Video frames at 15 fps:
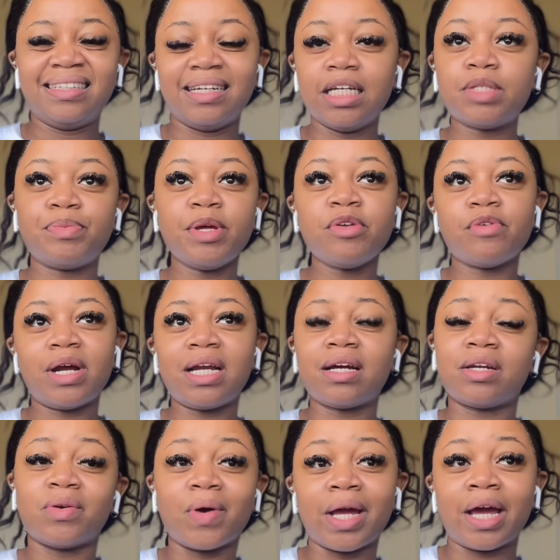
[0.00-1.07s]
it's been really
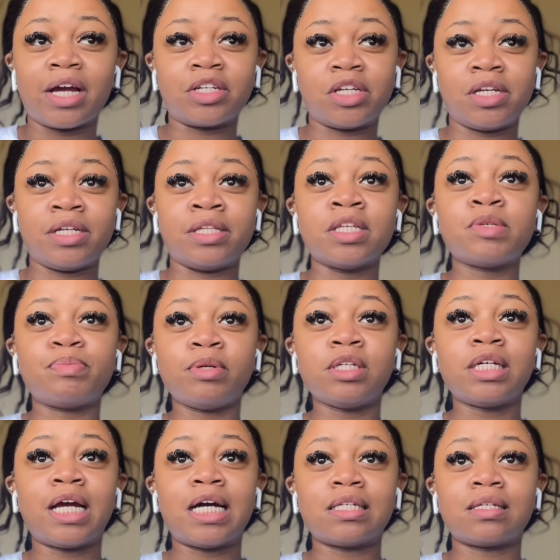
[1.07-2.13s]
annoying actually this
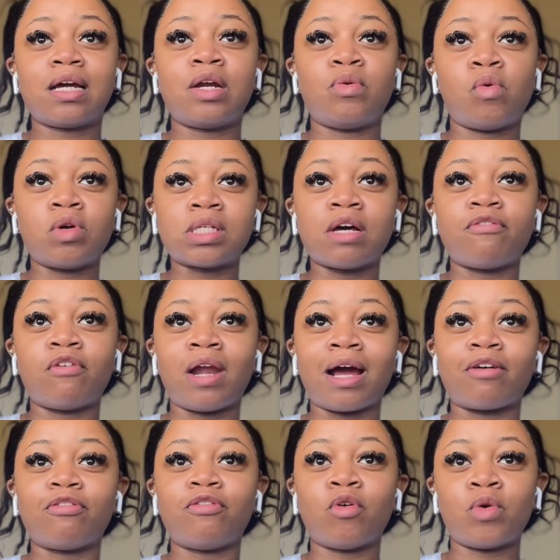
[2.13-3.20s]
building hasn't had water for
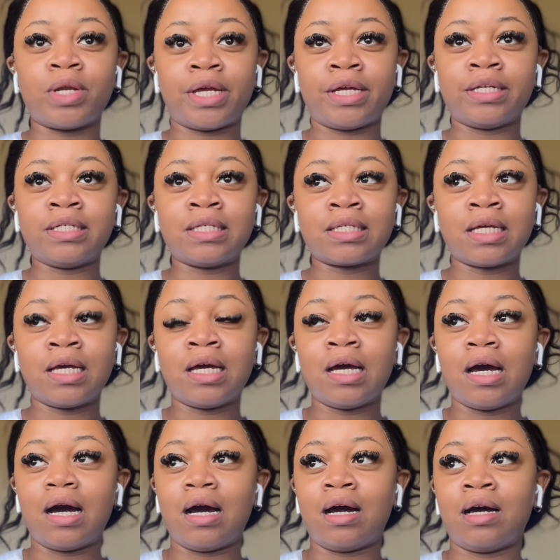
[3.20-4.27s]
like four days
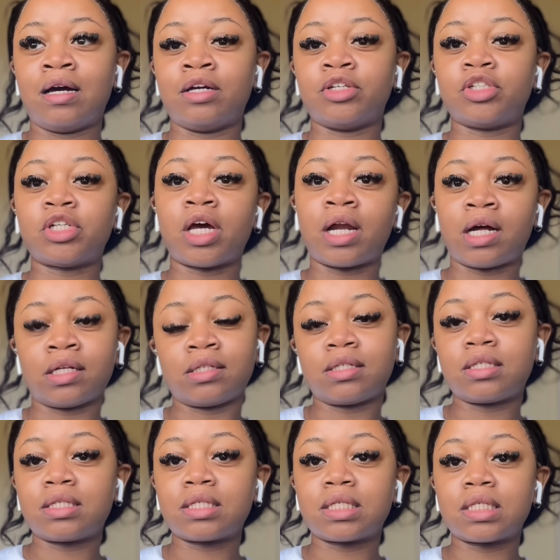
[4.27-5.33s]
uh shout out
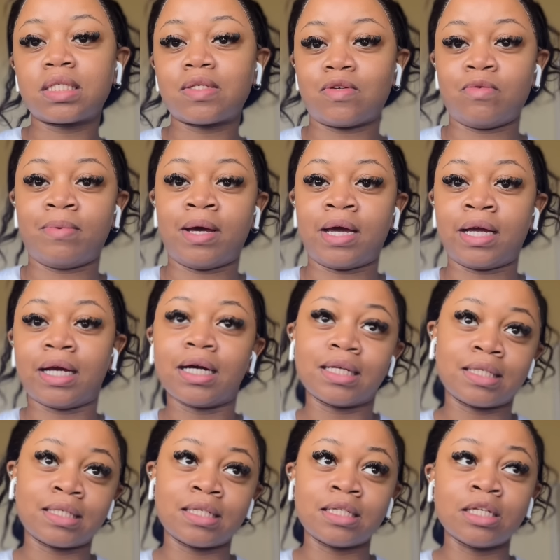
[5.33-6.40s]
to my
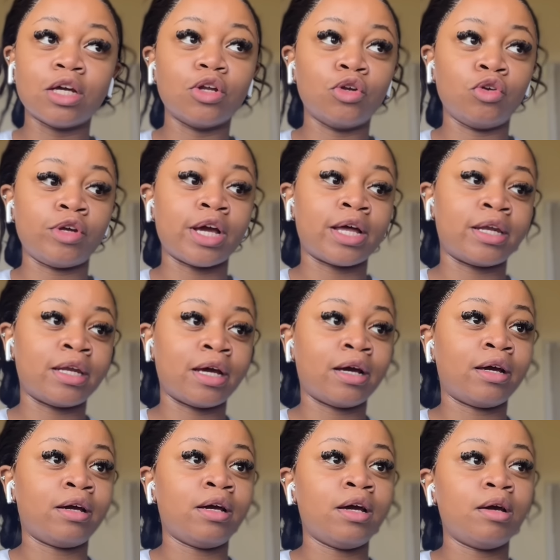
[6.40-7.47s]
cousin luyanda
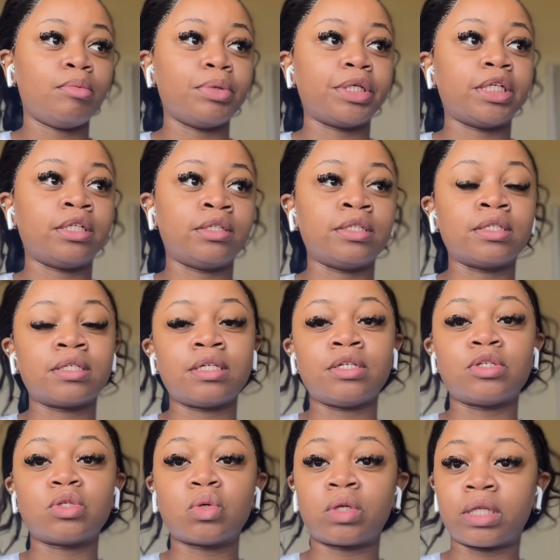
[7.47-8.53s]
because he
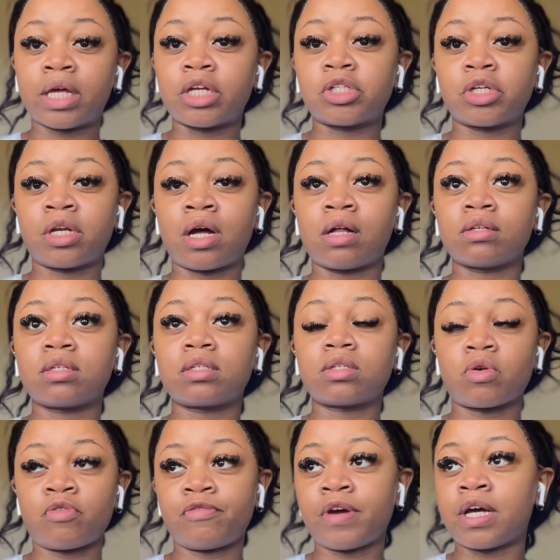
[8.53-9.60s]
sorted that shit out
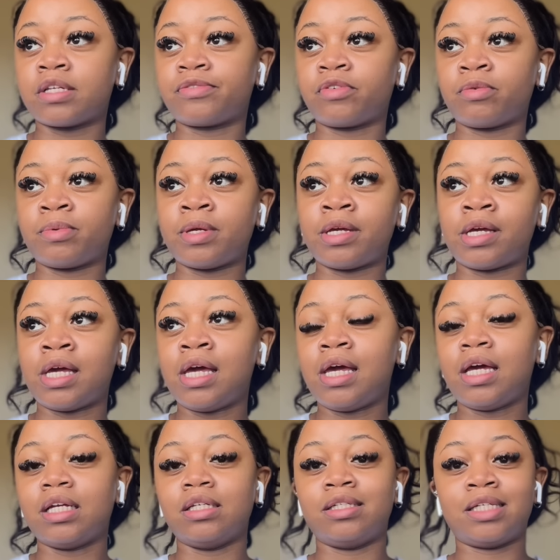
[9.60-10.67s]
so fast for me
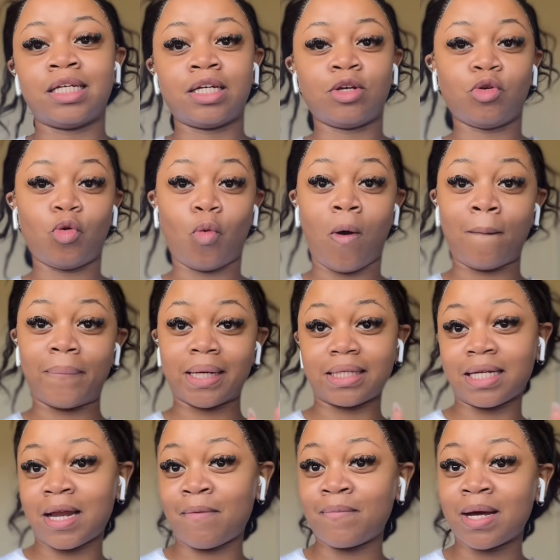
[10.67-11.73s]
jay on
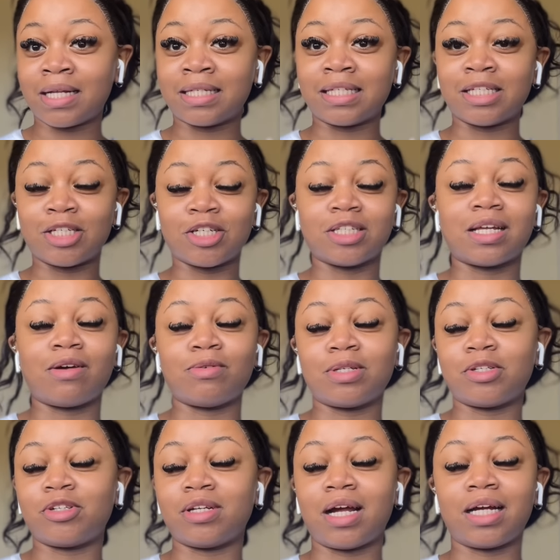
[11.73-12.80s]
patela manzi because i was
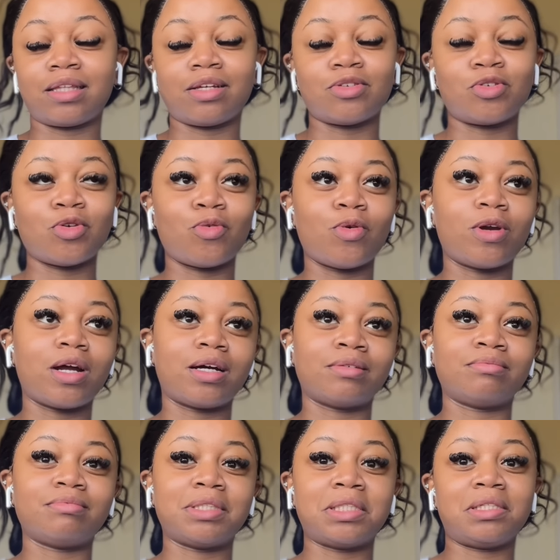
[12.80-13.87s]
literally like there's no water
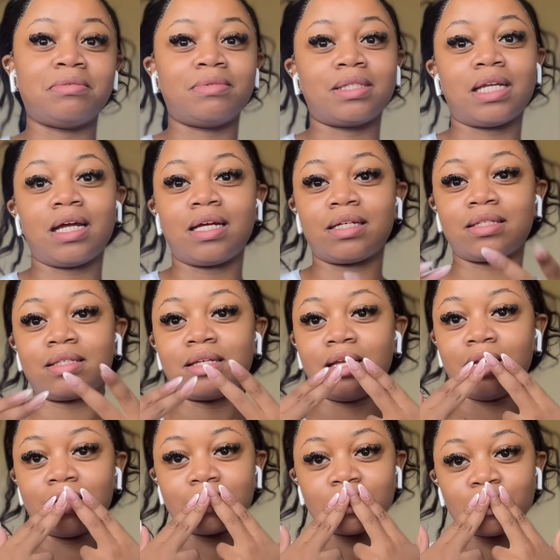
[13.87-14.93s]
and he was like say
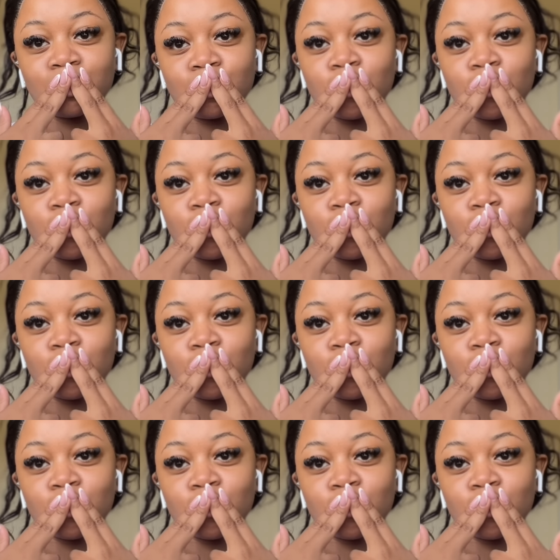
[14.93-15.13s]
less